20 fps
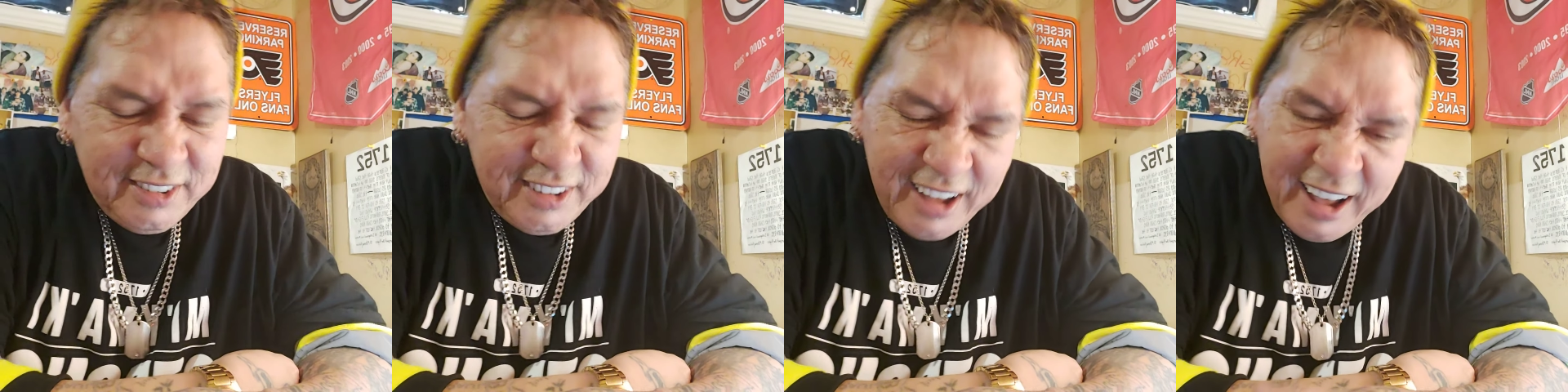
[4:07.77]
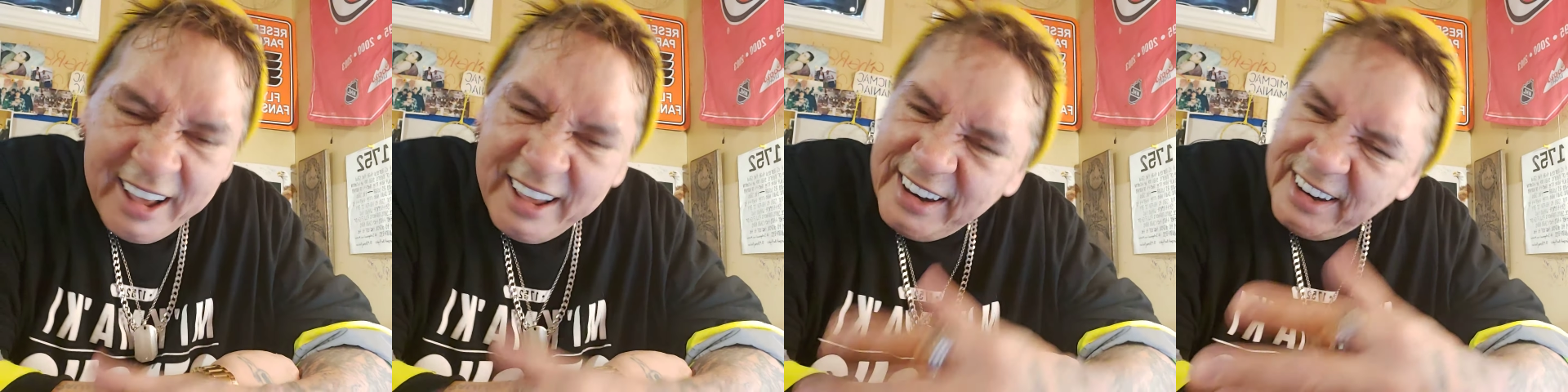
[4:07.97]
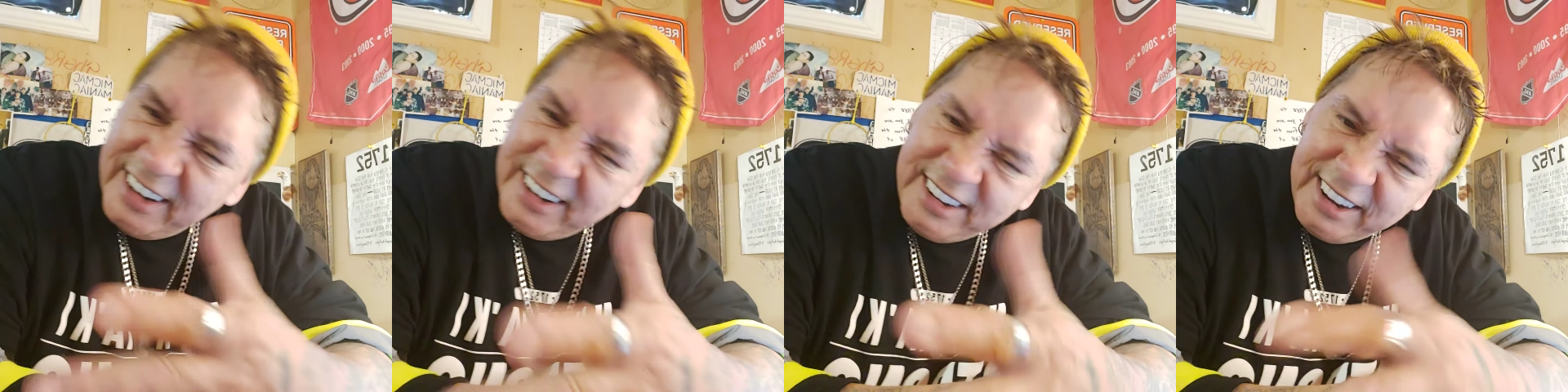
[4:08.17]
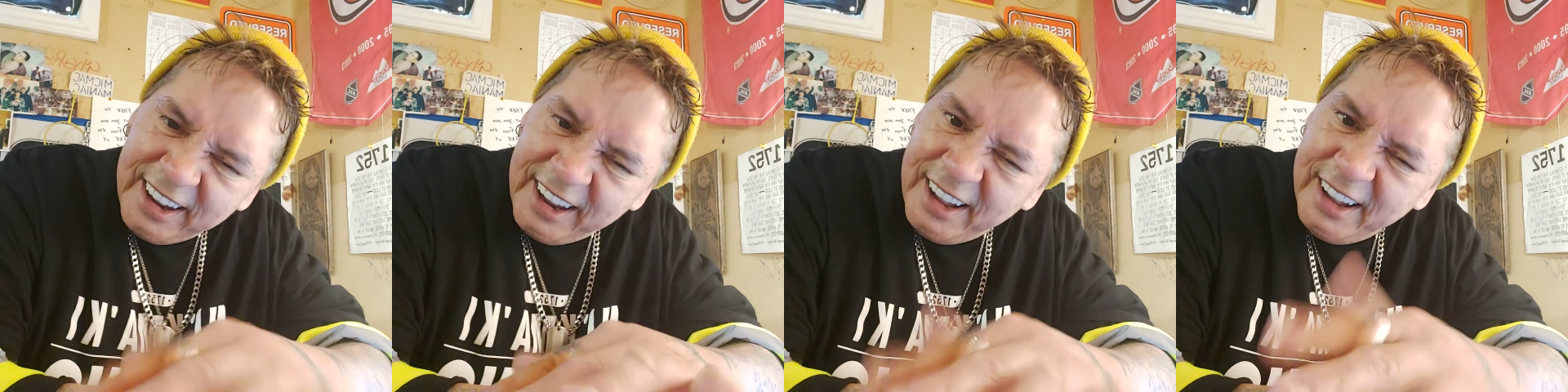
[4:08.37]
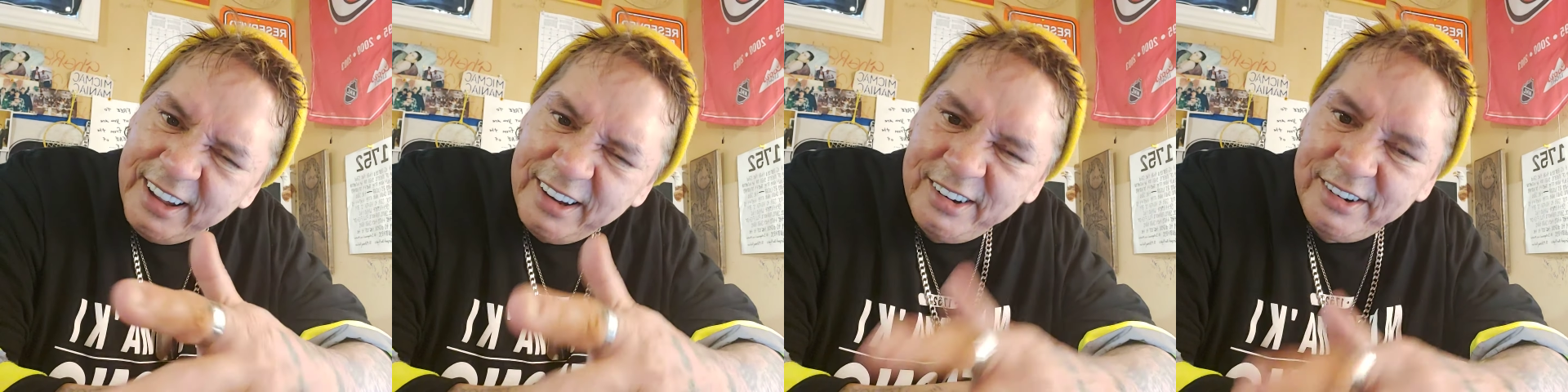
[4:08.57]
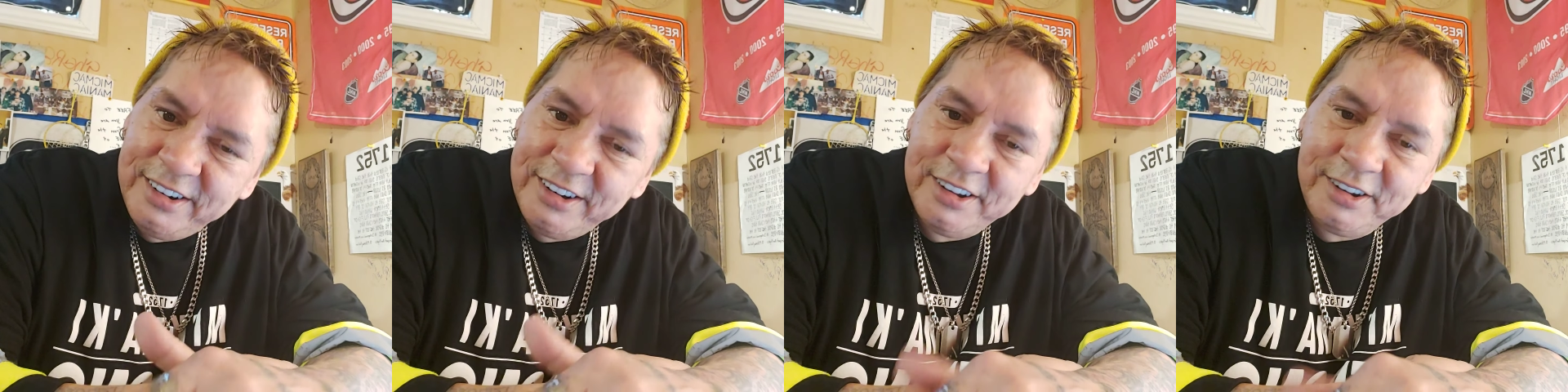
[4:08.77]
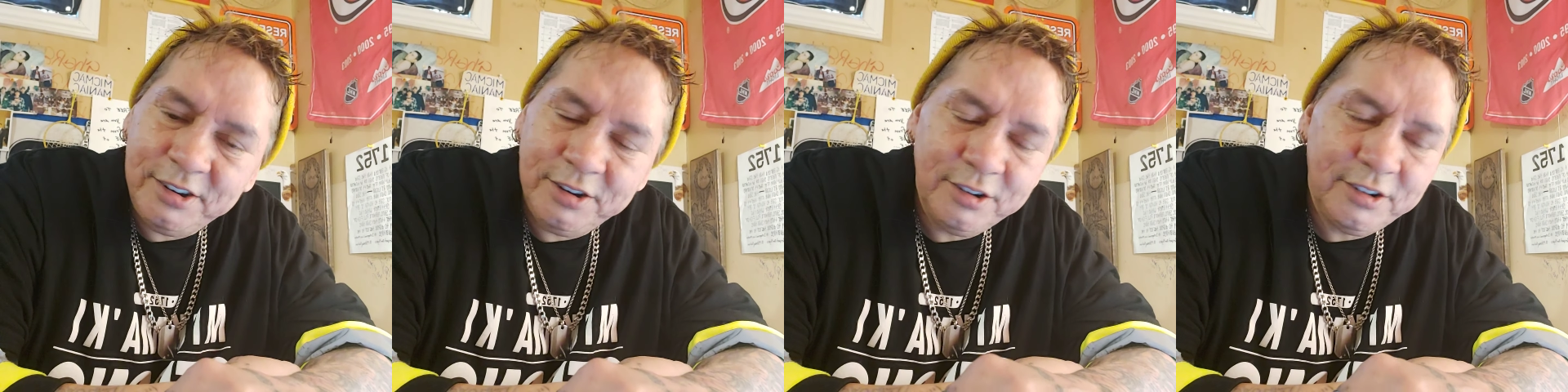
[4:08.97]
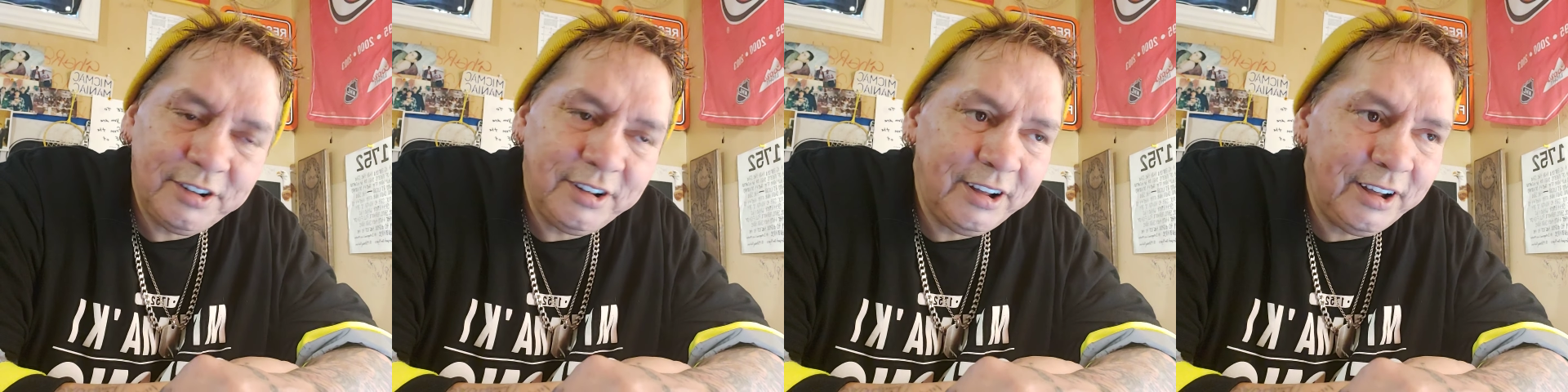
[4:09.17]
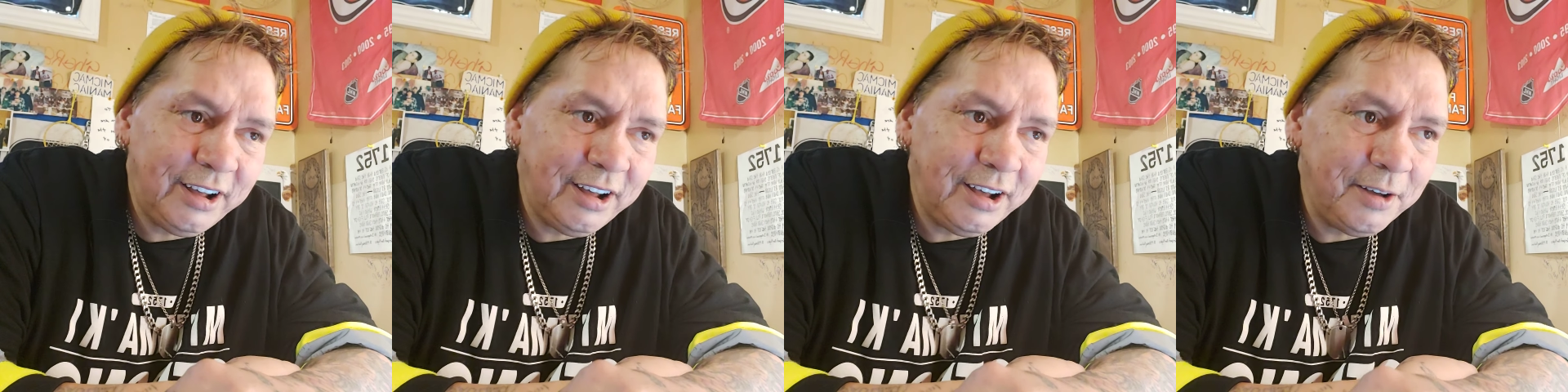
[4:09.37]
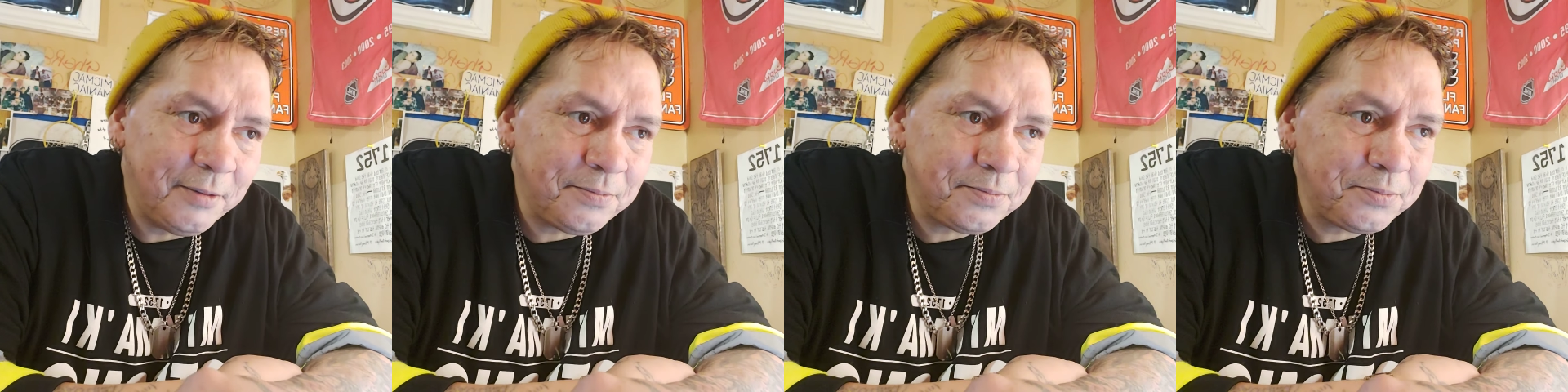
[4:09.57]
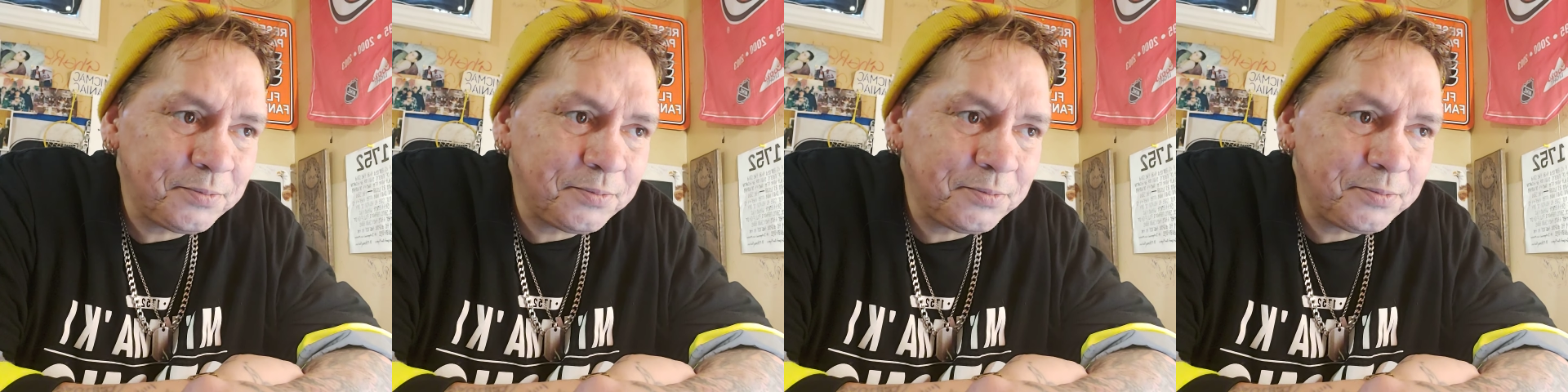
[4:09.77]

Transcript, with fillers: Kind of tired. I took uh,